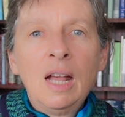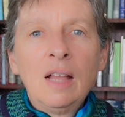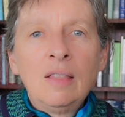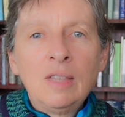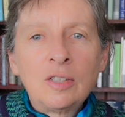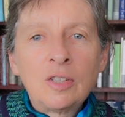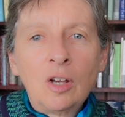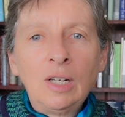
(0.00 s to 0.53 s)

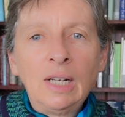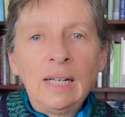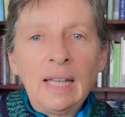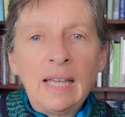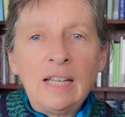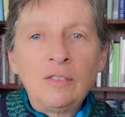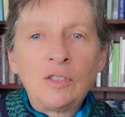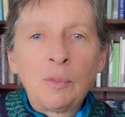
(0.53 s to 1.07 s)
This only
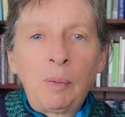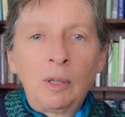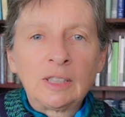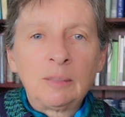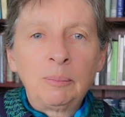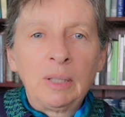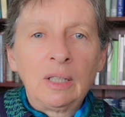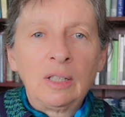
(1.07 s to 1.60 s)
leaves the
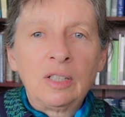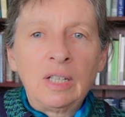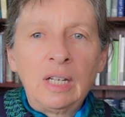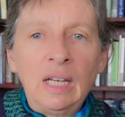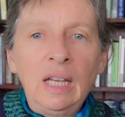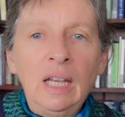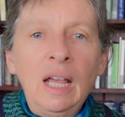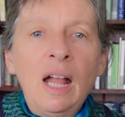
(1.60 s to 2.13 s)

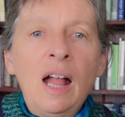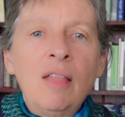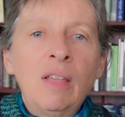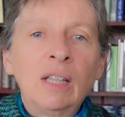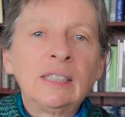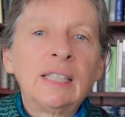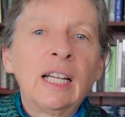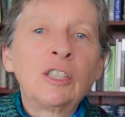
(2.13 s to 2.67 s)
possibility
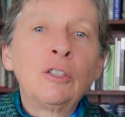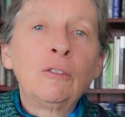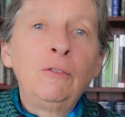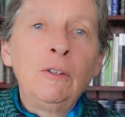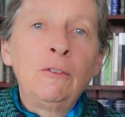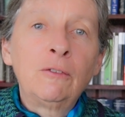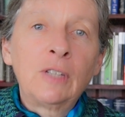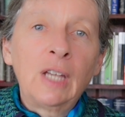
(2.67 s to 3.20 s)
that Section
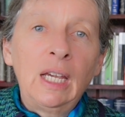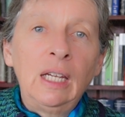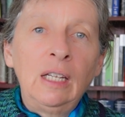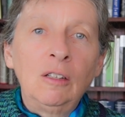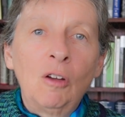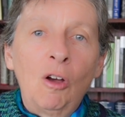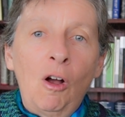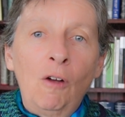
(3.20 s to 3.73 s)

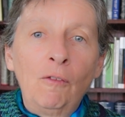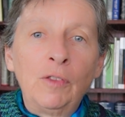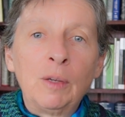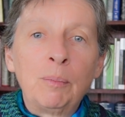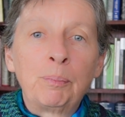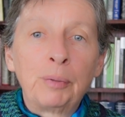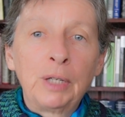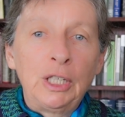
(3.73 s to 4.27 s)
15 of the
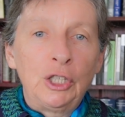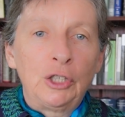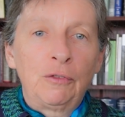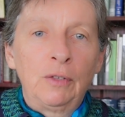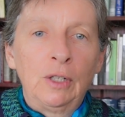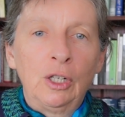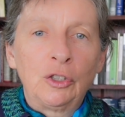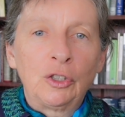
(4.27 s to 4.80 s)
British
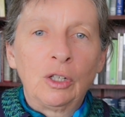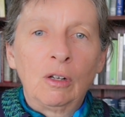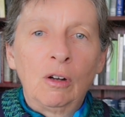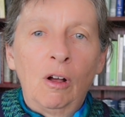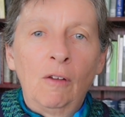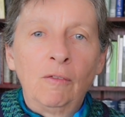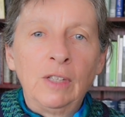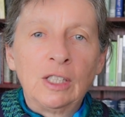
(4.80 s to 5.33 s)
version
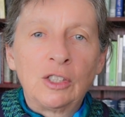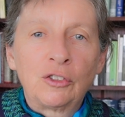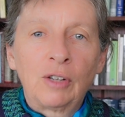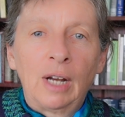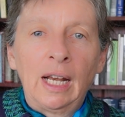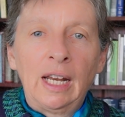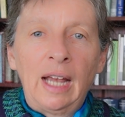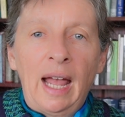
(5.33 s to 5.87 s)
of the
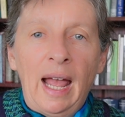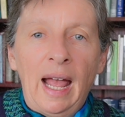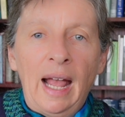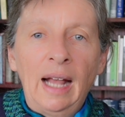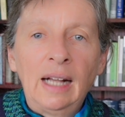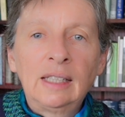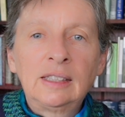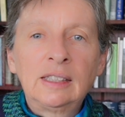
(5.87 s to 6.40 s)
Australia
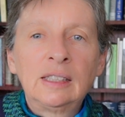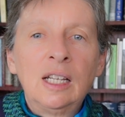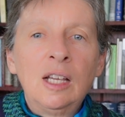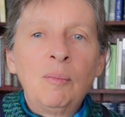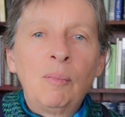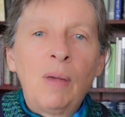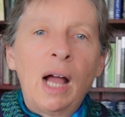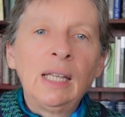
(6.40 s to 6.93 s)
Acts
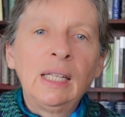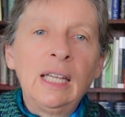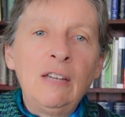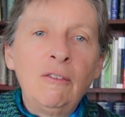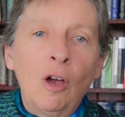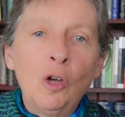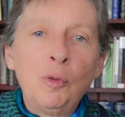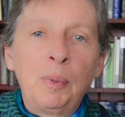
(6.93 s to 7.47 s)
might
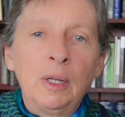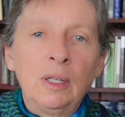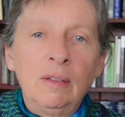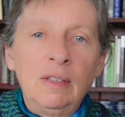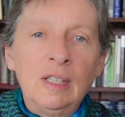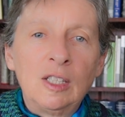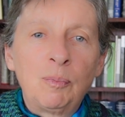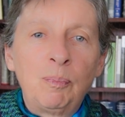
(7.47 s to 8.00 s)
leave open
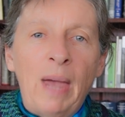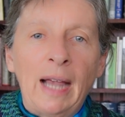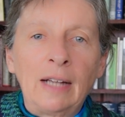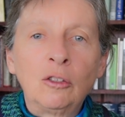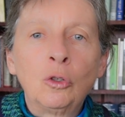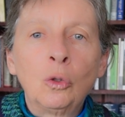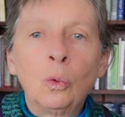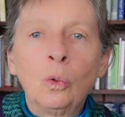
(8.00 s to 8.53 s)
this
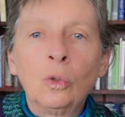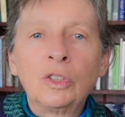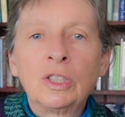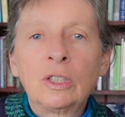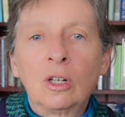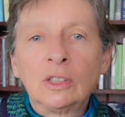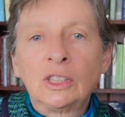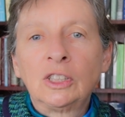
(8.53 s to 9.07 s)
back door to
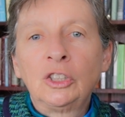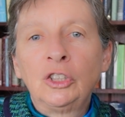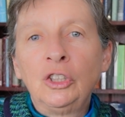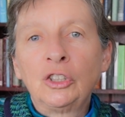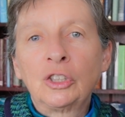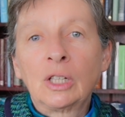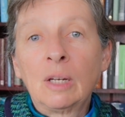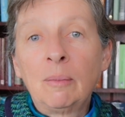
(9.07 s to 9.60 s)

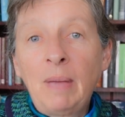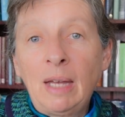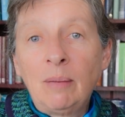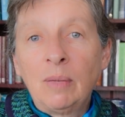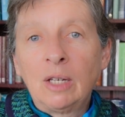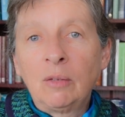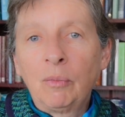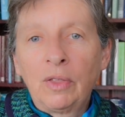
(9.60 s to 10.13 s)
constitutional
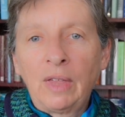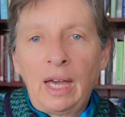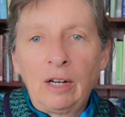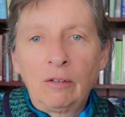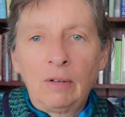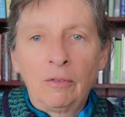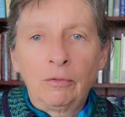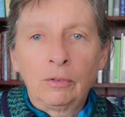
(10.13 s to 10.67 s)
amendment without
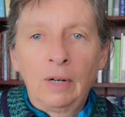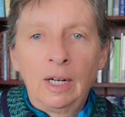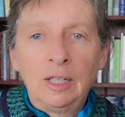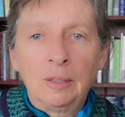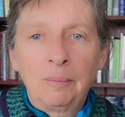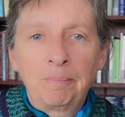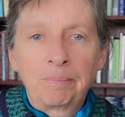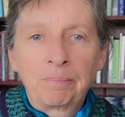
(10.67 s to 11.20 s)
a
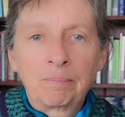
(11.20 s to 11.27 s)
referendum.